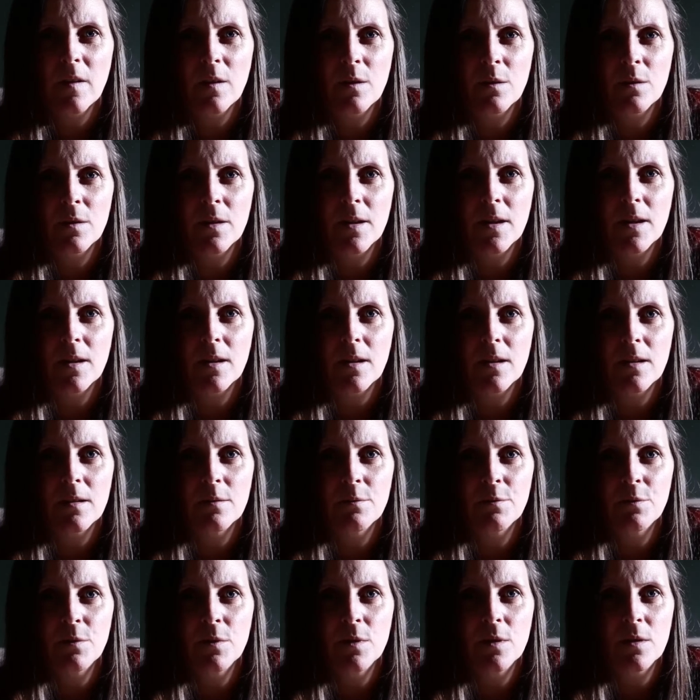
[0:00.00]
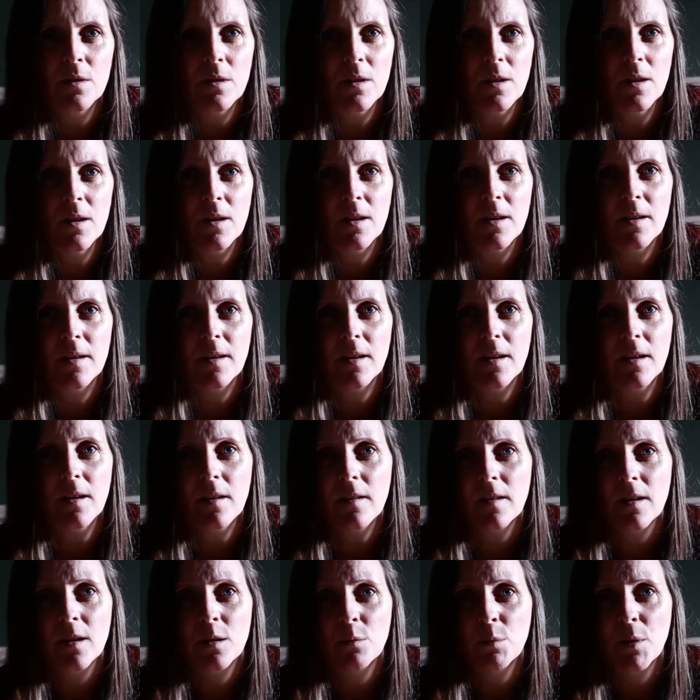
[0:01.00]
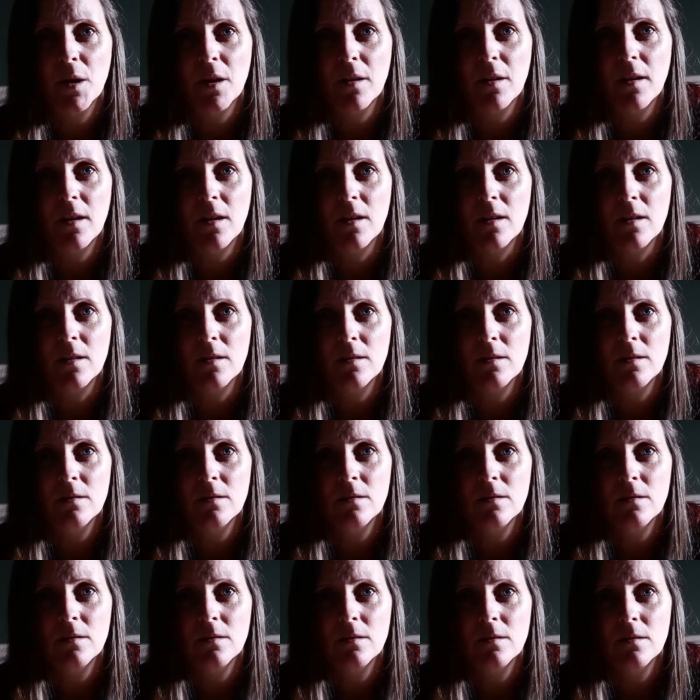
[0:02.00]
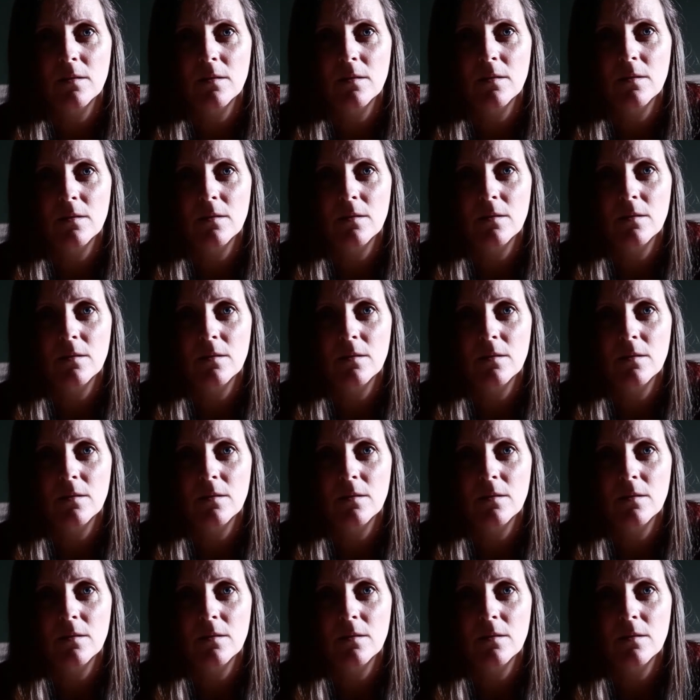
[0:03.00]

is murdered. The police believe that it was one of his patients,